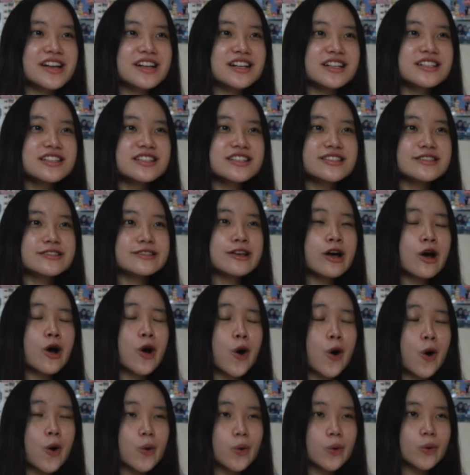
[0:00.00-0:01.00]

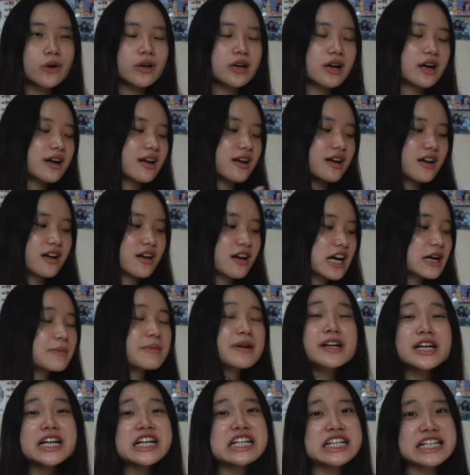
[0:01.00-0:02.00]
So I'm
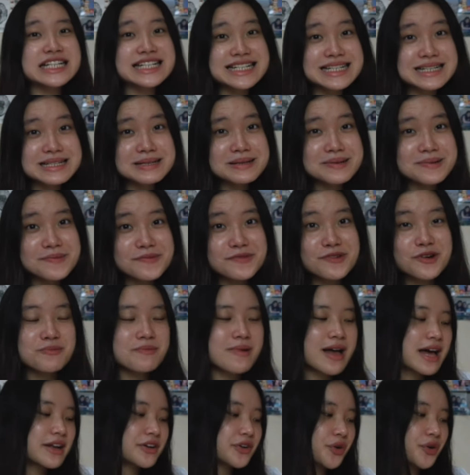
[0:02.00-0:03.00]
at a for
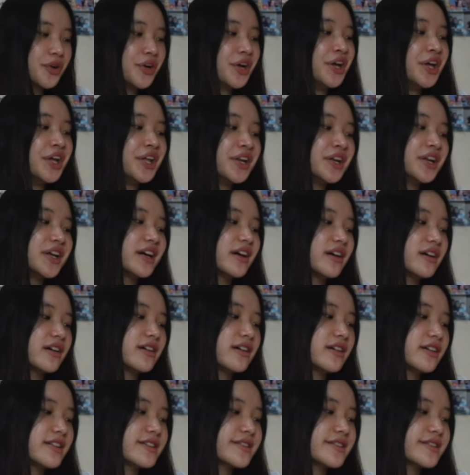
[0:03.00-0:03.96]
Mandarin. It's